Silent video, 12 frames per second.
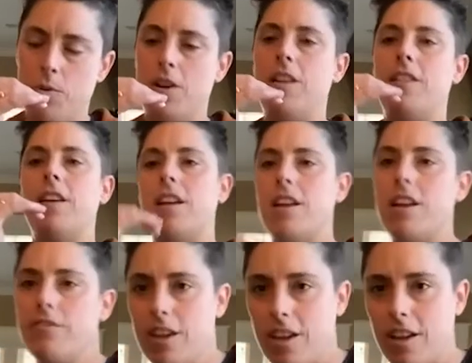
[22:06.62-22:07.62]
one, and then an
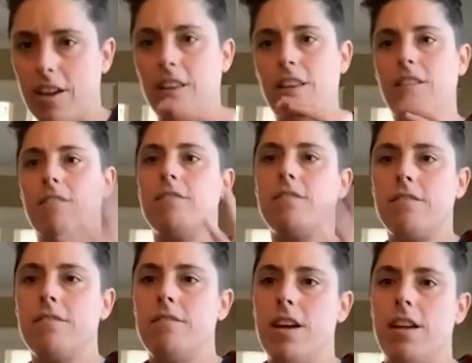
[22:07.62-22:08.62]
evening, and
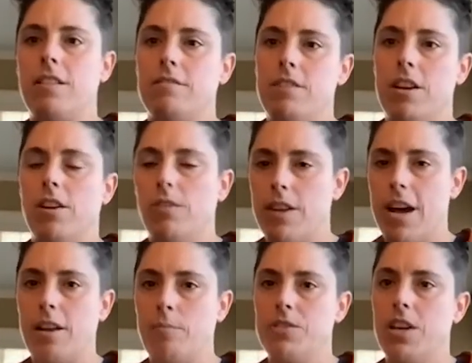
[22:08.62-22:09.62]
then,
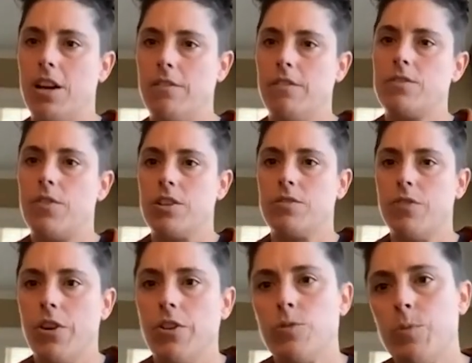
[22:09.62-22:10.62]
night I'm done as far as
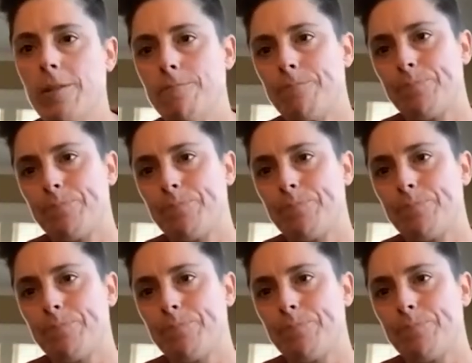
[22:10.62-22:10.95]
photos. But